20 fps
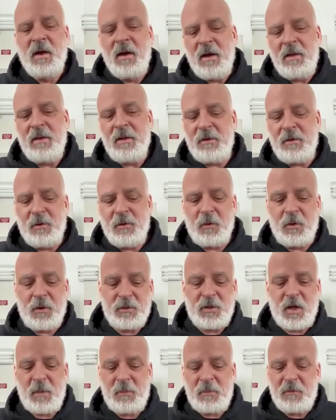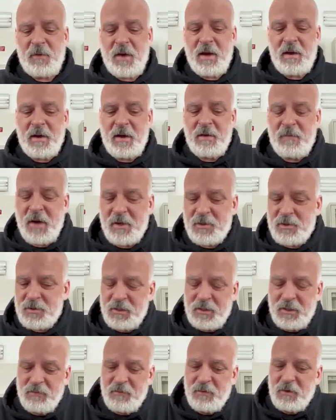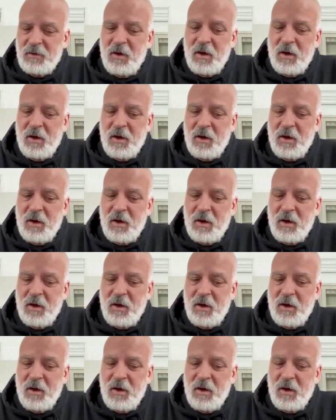And then, you know, on top of that, I've actually given a